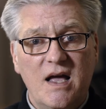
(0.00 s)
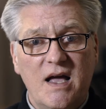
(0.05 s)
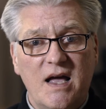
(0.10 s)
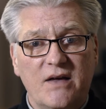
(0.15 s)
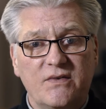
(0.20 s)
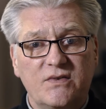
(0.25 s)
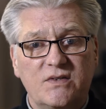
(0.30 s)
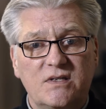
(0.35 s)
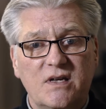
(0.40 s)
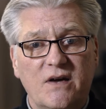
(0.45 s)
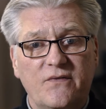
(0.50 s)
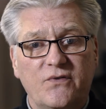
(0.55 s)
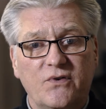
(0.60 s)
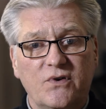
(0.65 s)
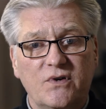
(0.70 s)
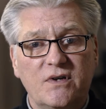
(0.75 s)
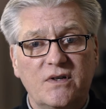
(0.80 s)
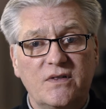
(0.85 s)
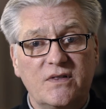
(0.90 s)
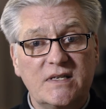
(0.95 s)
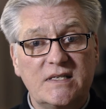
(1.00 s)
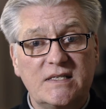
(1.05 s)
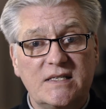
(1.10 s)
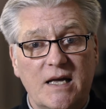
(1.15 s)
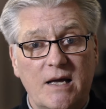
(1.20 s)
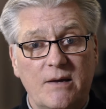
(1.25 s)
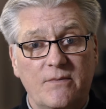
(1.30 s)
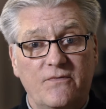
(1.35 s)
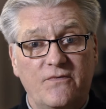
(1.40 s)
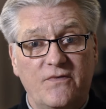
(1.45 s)
have suffered the
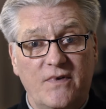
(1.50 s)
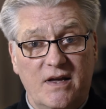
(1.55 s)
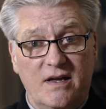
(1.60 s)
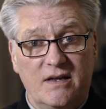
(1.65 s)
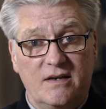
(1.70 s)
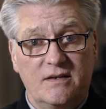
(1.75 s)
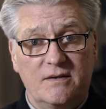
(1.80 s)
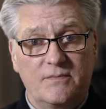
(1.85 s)
same fate,